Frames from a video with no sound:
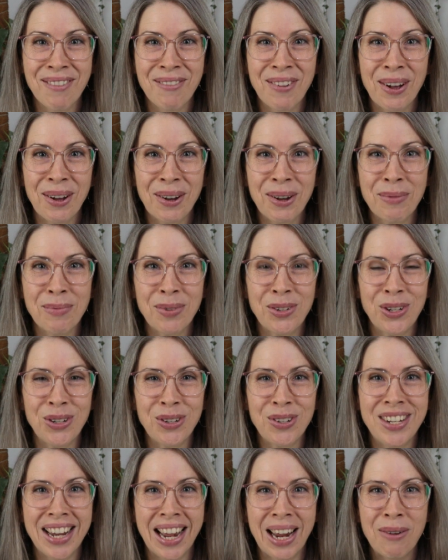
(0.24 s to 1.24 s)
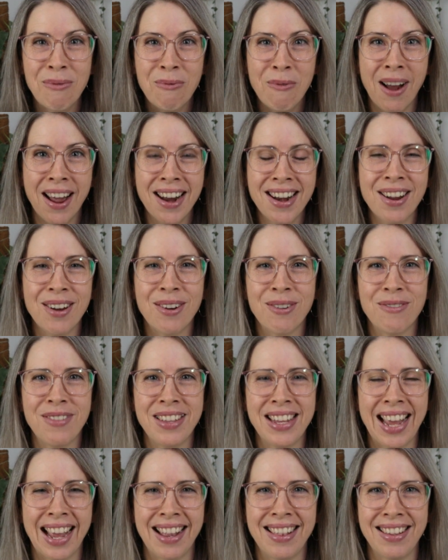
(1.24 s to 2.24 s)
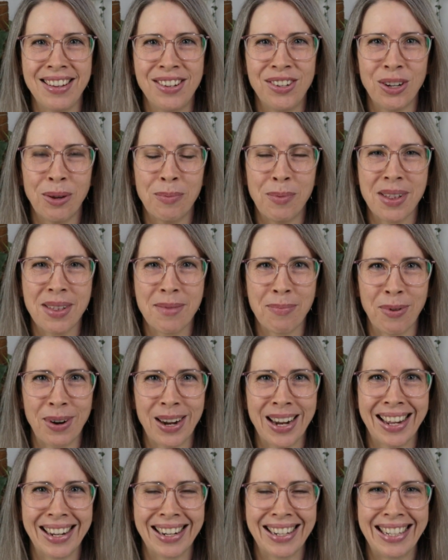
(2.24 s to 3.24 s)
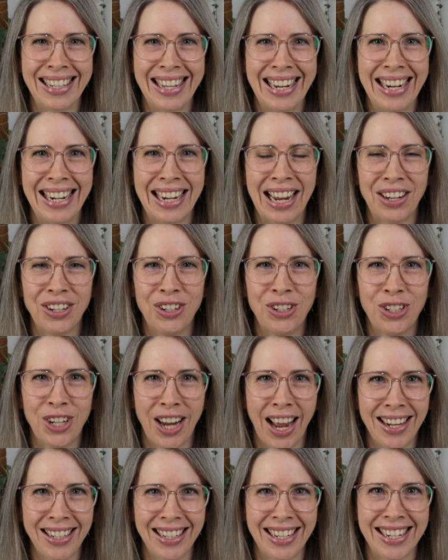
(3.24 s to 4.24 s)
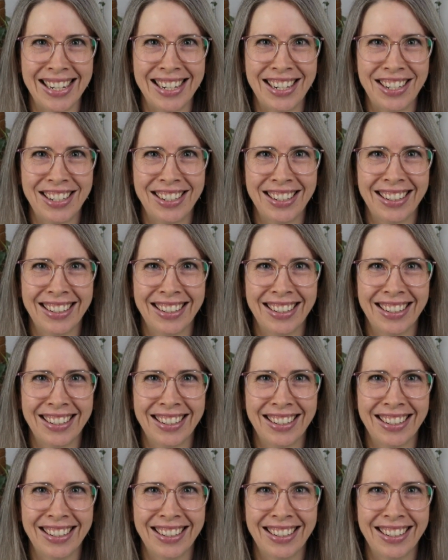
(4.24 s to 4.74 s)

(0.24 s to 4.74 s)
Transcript: and welcome to day one of the Etsy Shop Spring Clean Challenge.